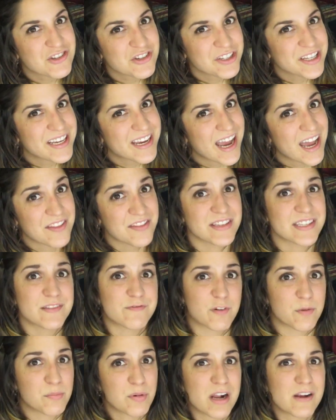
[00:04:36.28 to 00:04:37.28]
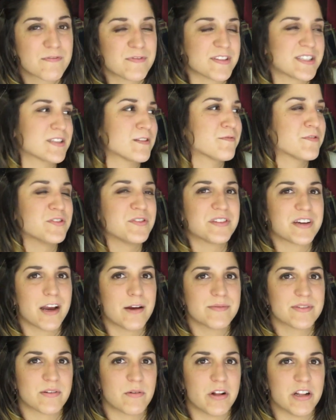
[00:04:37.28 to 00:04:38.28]
So naturally I had this for breakfast a
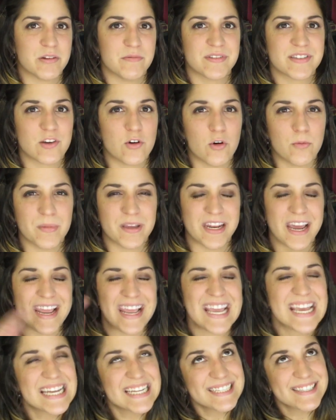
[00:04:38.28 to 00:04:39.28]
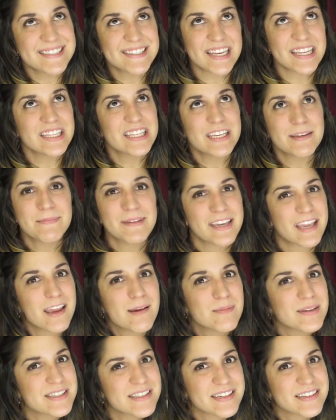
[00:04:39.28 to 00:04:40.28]
few times while I was home, and I instantly
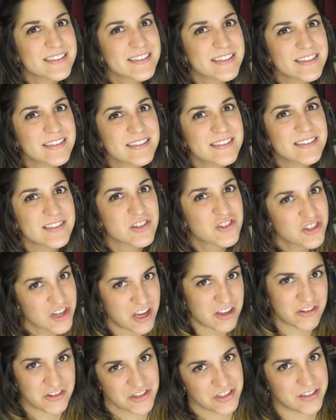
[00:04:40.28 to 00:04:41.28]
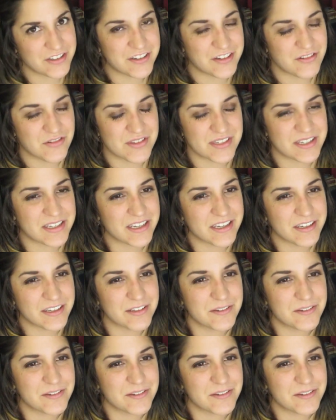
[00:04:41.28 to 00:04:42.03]
became addicted to chocolate Cheerios